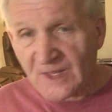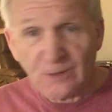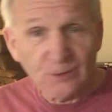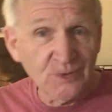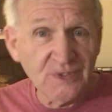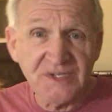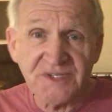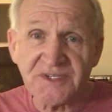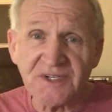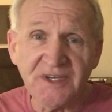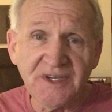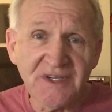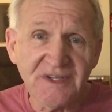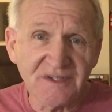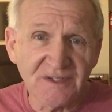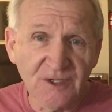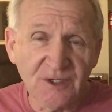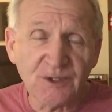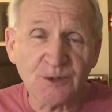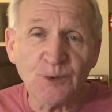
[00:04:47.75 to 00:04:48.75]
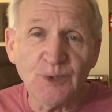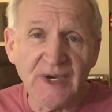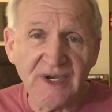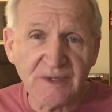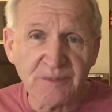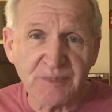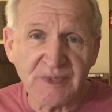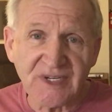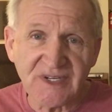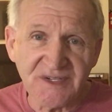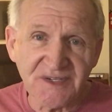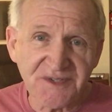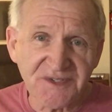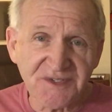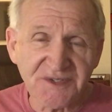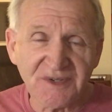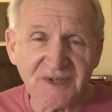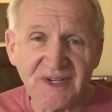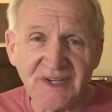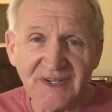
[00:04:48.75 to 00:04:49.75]
we see look quick
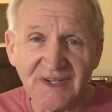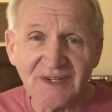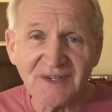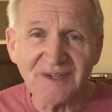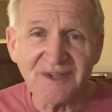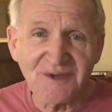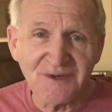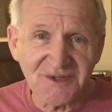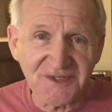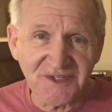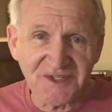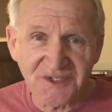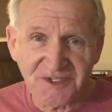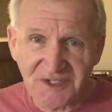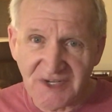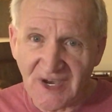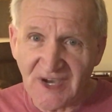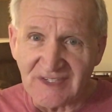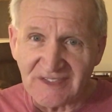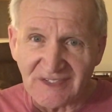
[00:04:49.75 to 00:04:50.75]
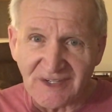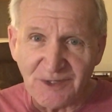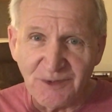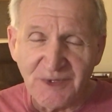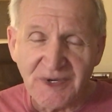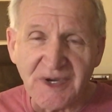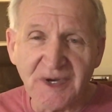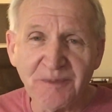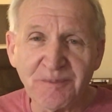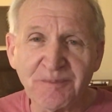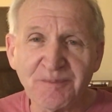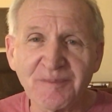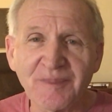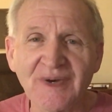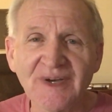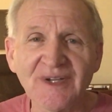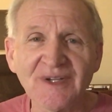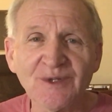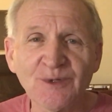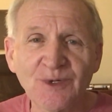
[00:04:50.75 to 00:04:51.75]
because uh, there's a shot going up
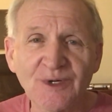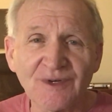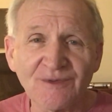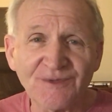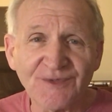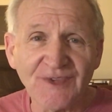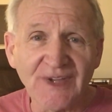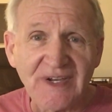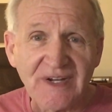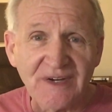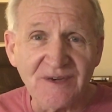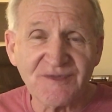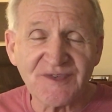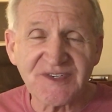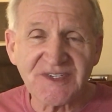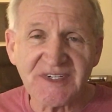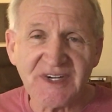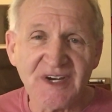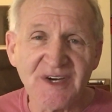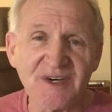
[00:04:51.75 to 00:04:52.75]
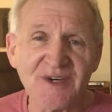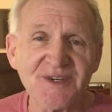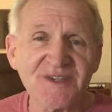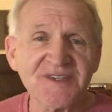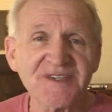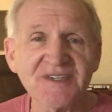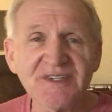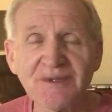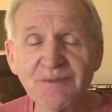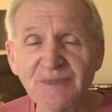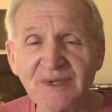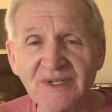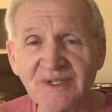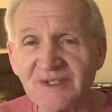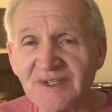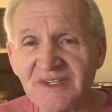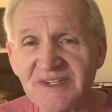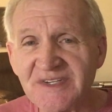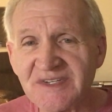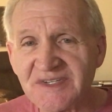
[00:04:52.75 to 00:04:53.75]
a long flight of stairs in the
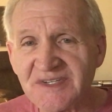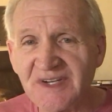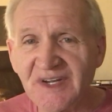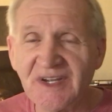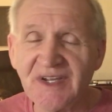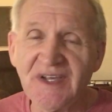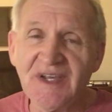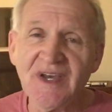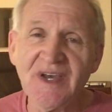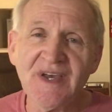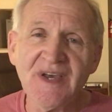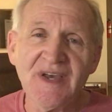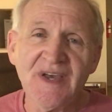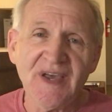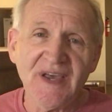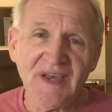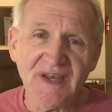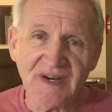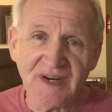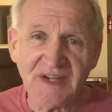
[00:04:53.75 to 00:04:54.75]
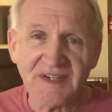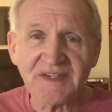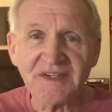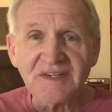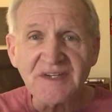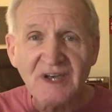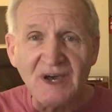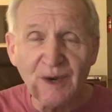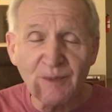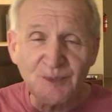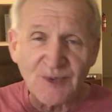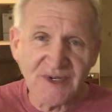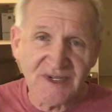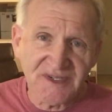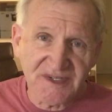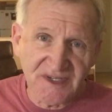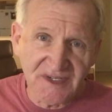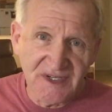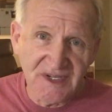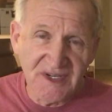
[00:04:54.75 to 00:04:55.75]
middle of the city and at the top we
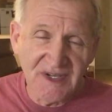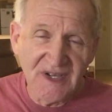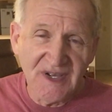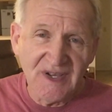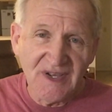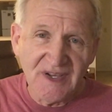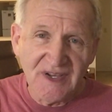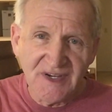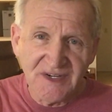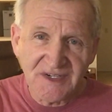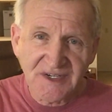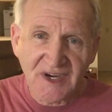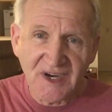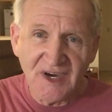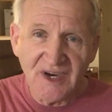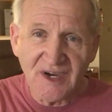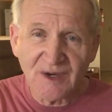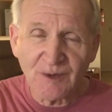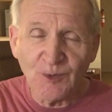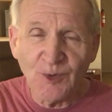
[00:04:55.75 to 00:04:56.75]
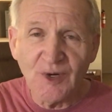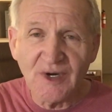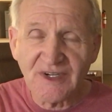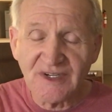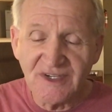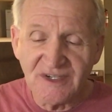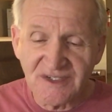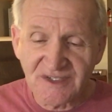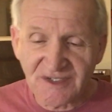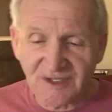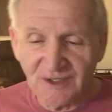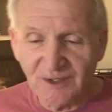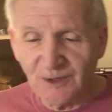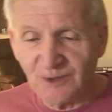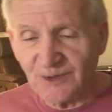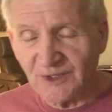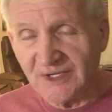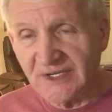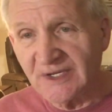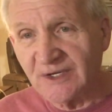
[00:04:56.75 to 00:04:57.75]
see hitchcock walking
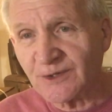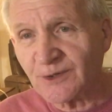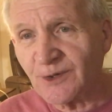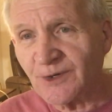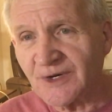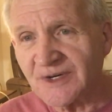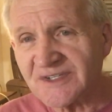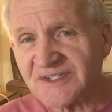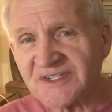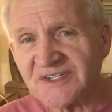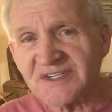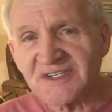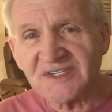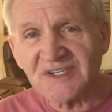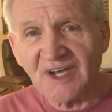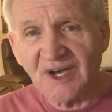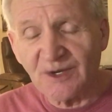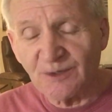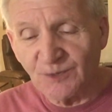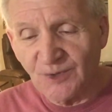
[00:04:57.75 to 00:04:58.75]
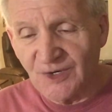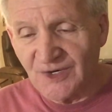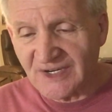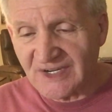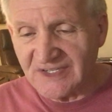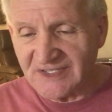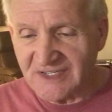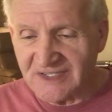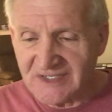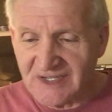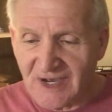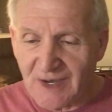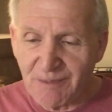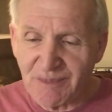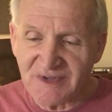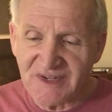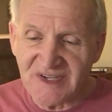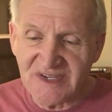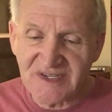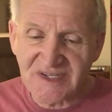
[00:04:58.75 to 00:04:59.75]
slowly across the sidewalk at the top
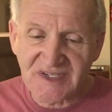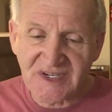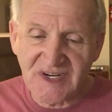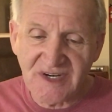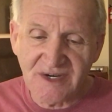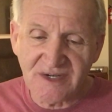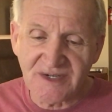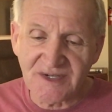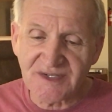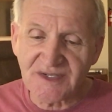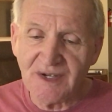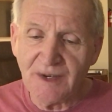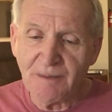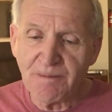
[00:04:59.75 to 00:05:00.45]
of these stairs